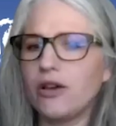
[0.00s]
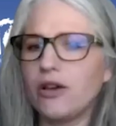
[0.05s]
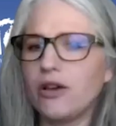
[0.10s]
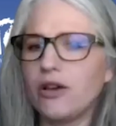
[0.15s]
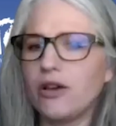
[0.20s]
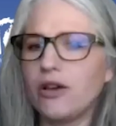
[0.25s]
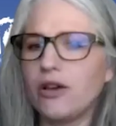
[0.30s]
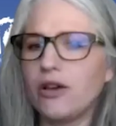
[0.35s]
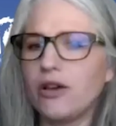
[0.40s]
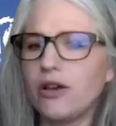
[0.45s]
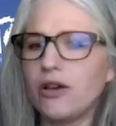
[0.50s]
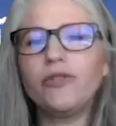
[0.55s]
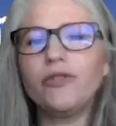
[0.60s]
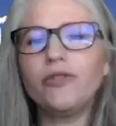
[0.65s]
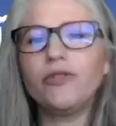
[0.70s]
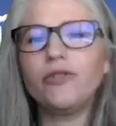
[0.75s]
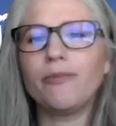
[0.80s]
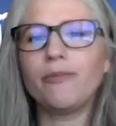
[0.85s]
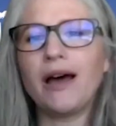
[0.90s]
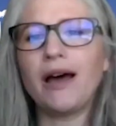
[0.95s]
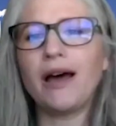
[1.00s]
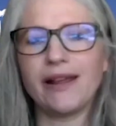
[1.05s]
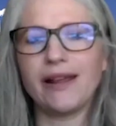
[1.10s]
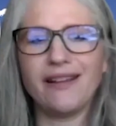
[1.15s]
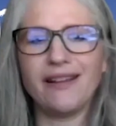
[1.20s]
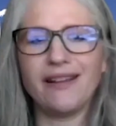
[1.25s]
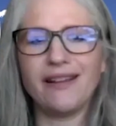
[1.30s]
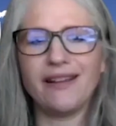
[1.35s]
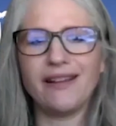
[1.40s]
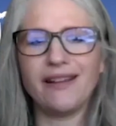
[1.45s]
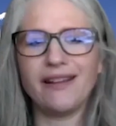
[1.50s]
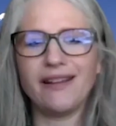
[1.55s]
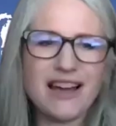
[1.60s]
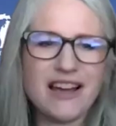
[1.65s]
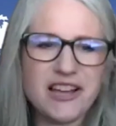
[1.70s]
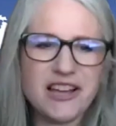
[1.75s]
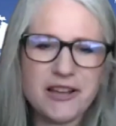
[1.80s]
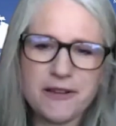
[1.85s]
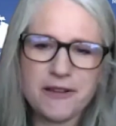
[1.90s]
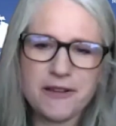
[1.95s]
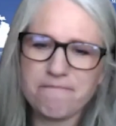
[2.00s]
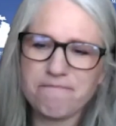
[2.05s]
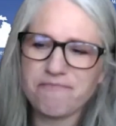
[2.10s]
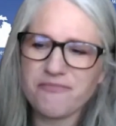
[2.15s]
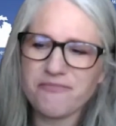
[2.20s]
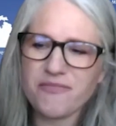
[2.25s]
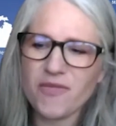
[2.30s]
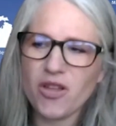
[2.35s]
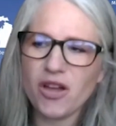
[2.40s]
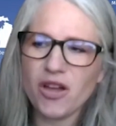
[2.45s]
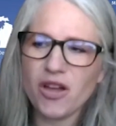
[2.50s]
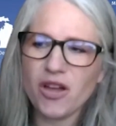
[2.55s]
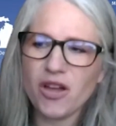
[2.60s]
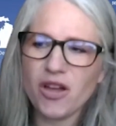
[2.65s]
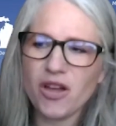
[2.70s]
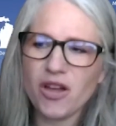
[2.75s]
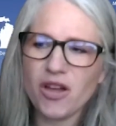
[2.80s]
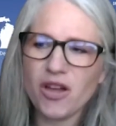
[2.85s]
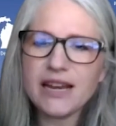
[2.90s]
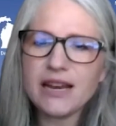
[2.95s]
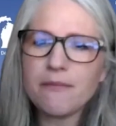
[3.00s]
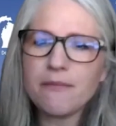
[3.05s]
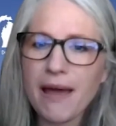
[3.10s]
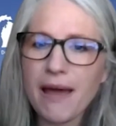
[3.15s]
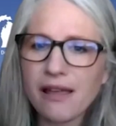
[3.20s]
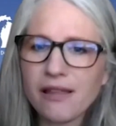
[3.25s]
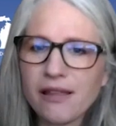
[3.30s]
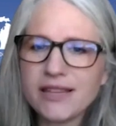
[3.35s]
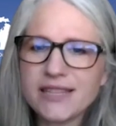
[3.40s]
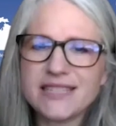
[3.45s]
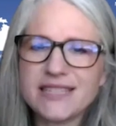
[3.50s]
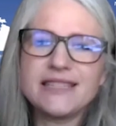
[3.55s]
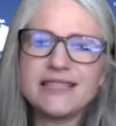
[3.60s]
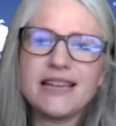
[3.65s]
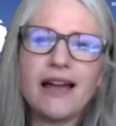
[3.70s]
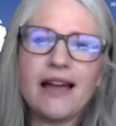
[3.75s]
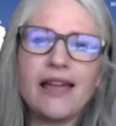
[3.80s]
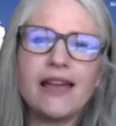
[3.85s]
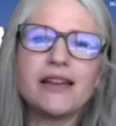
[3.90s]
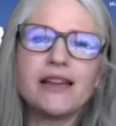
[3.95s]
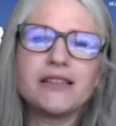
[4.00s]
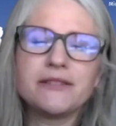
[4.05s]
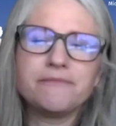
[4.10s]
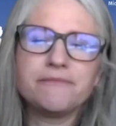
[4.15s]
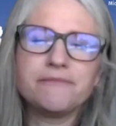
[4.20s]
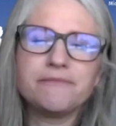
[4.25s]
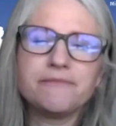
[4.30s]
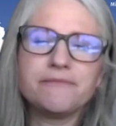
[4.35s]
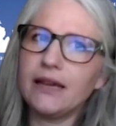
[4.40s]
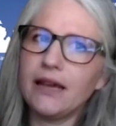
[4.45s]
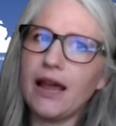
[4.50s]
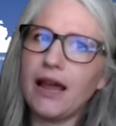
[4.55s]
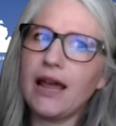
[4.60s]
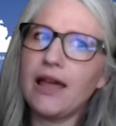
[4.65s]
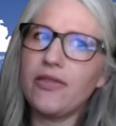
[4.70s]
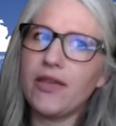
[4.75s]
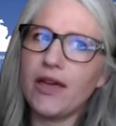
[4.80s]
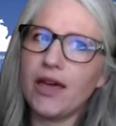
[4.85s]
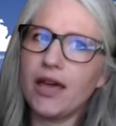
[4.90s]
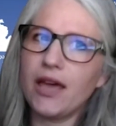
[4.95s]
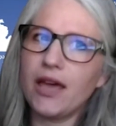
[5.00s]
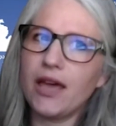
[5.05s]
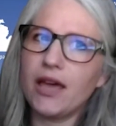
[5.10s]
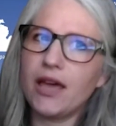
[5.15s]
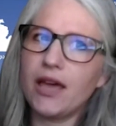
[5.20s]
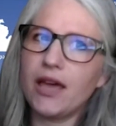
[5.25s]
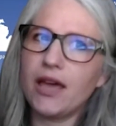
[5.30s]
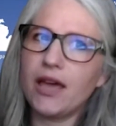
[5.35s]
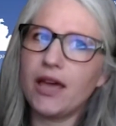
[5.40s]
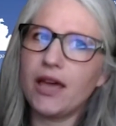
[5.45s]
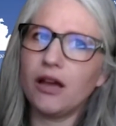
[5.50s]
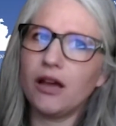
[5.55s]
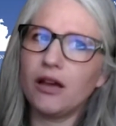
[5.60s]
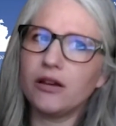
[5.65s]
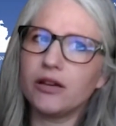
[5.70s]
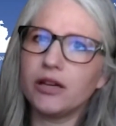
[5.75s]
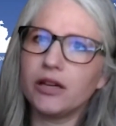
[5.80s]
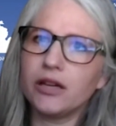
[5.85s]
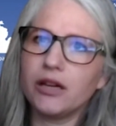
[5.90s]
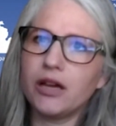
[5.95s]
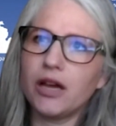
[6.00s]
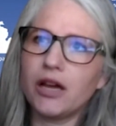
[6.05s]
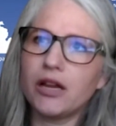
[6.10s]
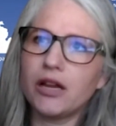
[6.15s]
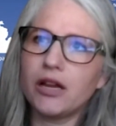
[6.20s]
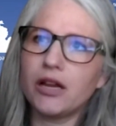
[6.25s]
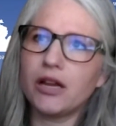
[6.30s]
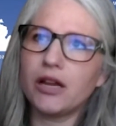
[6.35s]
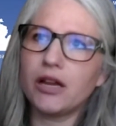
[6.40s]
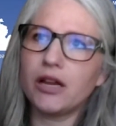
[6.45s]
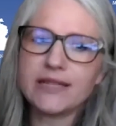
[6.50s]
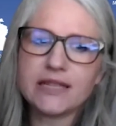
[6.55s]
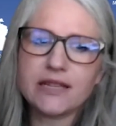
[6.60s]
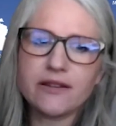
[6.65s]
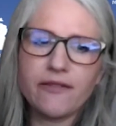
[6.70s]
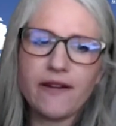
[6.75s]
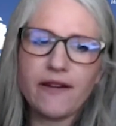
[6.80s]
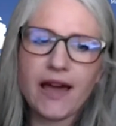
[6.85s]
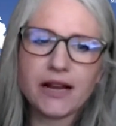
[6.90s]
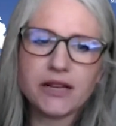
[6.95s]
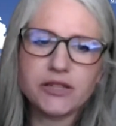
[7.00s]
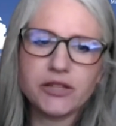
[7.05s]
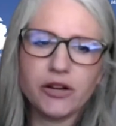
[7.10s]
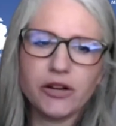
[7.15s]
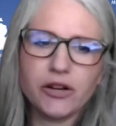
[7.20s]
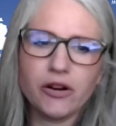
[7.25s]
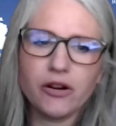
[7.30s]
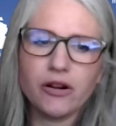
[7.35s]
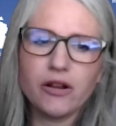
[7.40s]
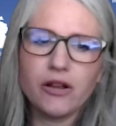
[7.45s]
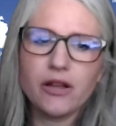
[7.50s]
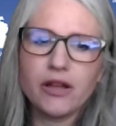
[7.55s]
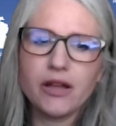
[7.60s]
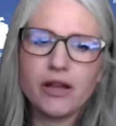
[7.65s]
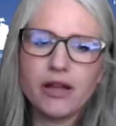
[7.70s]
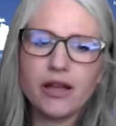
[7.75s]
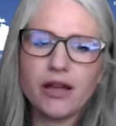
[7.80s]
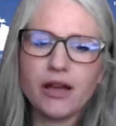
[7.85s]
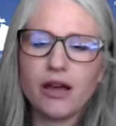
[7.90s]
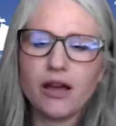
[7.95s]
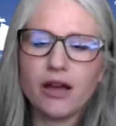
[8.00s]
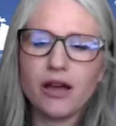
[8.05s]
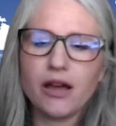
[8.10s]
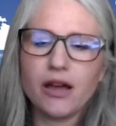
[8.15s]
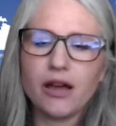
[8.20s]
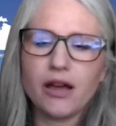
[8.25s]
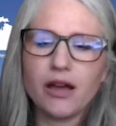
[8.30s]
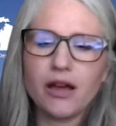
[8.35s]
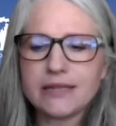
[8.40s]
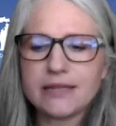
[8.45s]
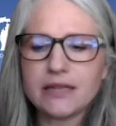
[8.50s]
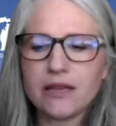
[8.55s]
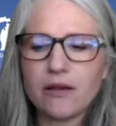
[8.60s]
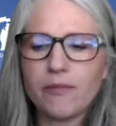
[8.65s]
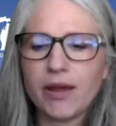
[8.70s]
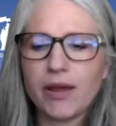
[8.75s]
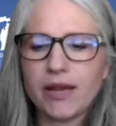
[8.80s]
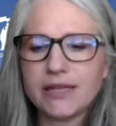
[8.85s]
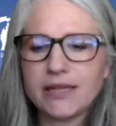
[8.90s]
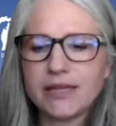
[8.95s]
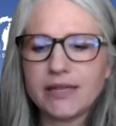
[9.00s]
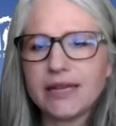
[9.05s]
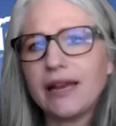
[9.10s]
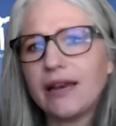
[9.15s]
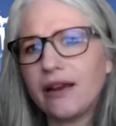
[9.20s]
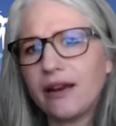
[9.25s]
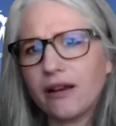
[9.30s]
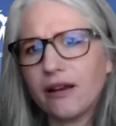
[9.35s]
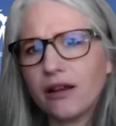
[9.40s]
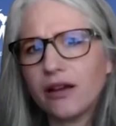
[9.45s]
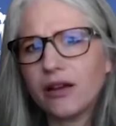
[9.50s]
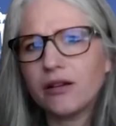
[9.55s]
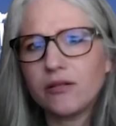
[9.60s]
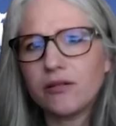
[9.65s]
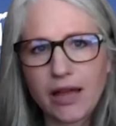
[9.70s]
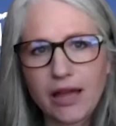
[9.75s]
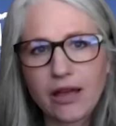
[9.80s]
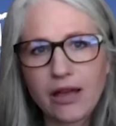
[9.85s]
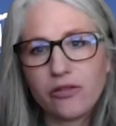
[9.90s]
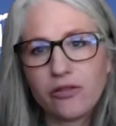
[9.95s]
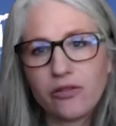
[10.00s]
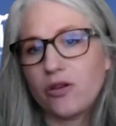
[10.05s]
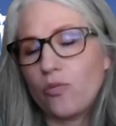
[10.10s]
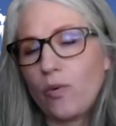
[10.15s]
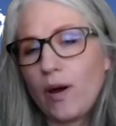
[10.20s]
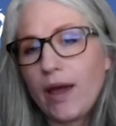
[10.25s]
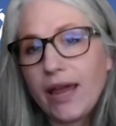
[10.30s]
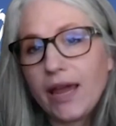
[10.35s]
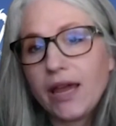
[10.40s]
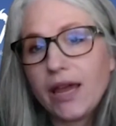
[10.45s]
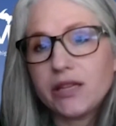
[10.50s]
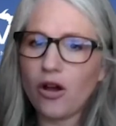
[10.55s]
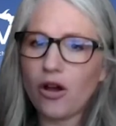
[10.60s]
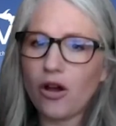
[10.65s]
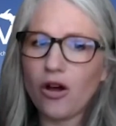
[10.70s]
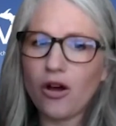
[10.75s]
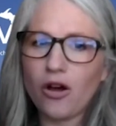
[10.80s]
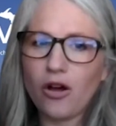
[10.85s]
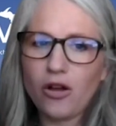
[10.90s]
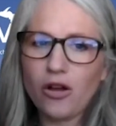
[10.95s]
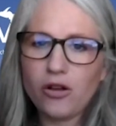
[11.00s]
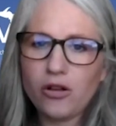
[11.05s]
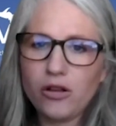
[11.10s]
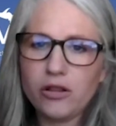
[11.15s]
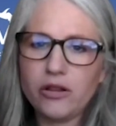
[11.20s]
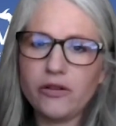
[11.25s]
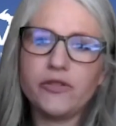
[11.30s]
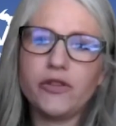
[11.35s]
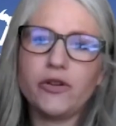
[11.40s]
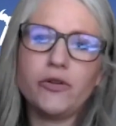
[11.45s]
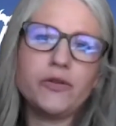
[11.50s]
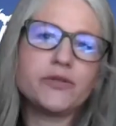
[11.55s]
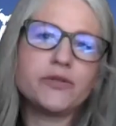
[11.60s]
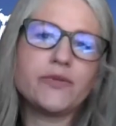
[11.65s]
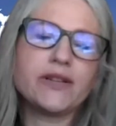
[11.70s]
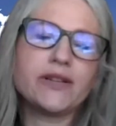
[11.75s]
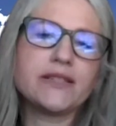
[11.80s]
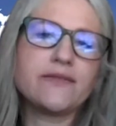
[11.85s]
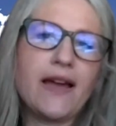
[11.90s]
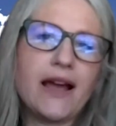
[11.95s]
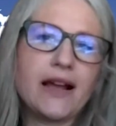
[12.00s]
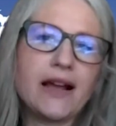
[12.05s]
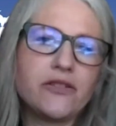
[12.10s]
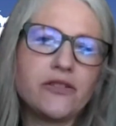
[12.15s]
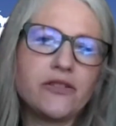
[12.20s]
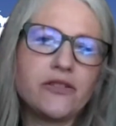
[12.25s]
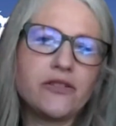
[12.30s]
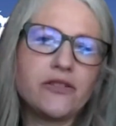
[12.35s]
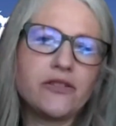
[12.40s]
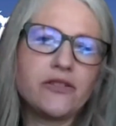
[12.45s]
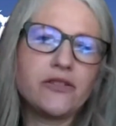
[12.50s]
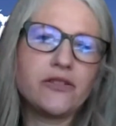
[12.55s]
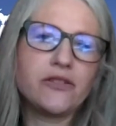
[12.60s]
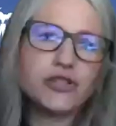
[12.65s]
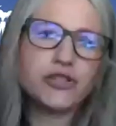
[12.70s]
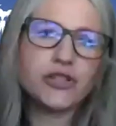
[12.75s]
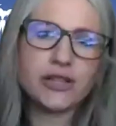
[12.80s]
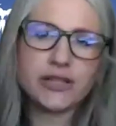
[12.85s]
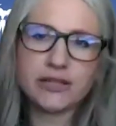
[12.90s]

move your body. Not eating a balanced diet. And then another risk factor is maintaining a healthy weight. All of those risk factors I just